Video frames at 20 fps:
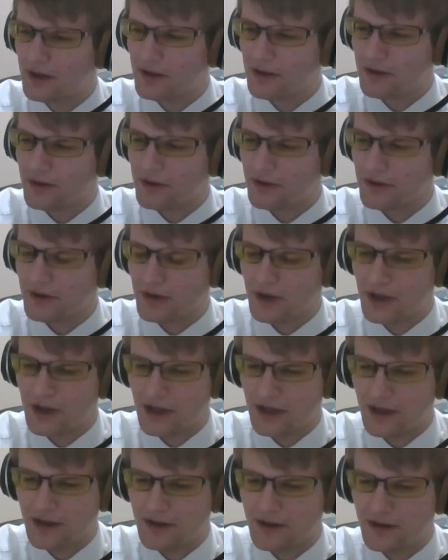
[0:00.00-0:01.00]
little
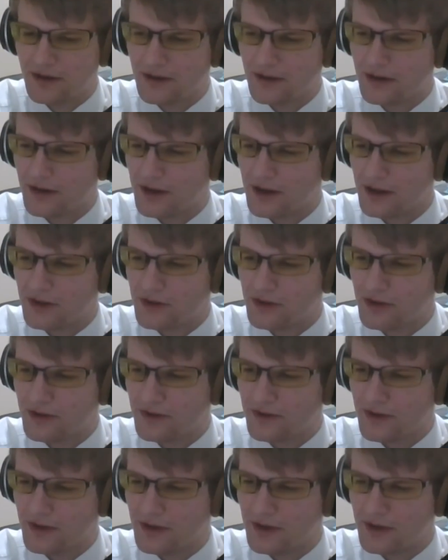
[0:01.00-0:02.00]

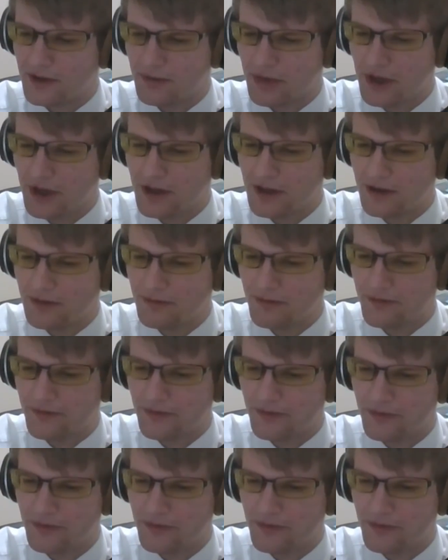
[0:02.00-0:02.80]
connections on the bottom